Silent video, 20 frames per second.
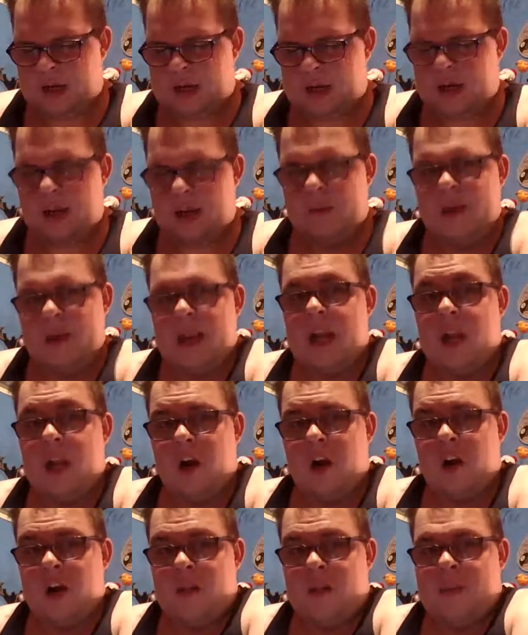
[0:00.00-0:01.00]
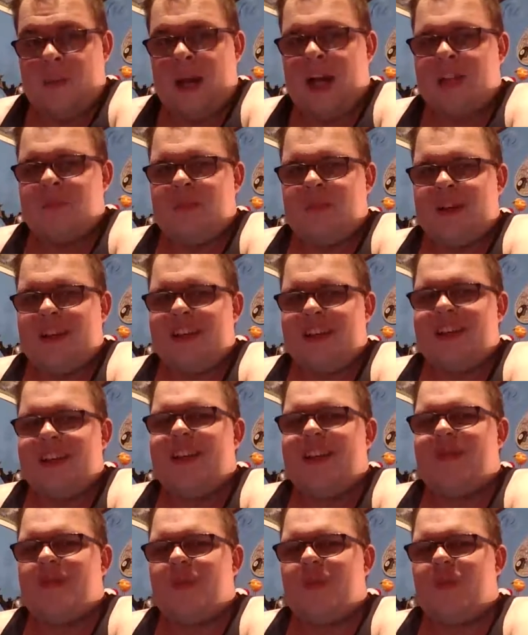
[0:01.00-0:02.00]
Then we got another good match, but
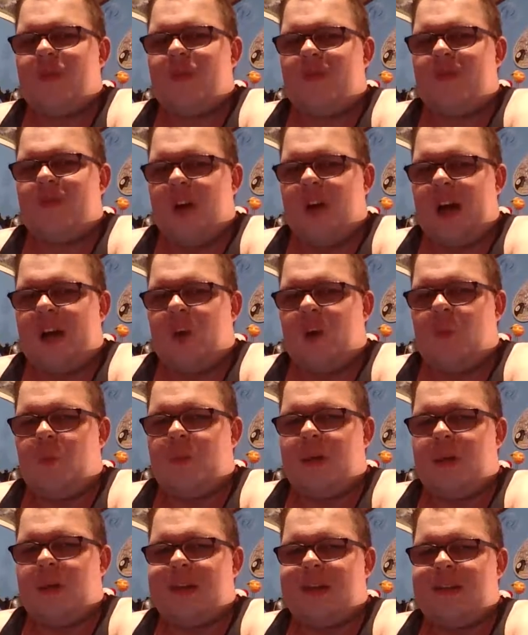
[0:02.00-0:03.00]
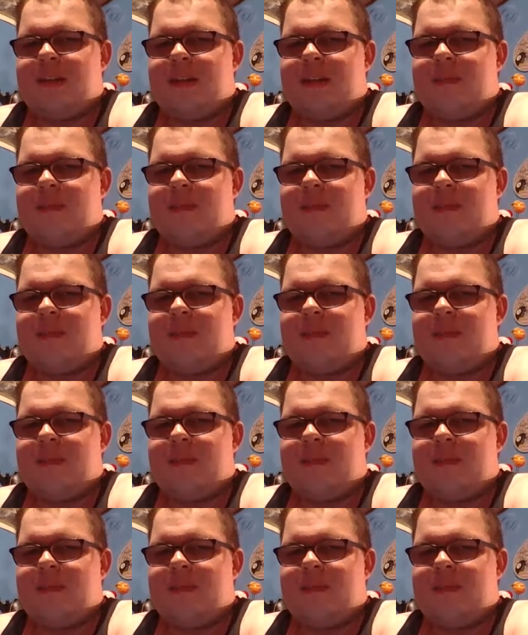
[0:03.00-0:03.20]
it was supposed to be Rhino, but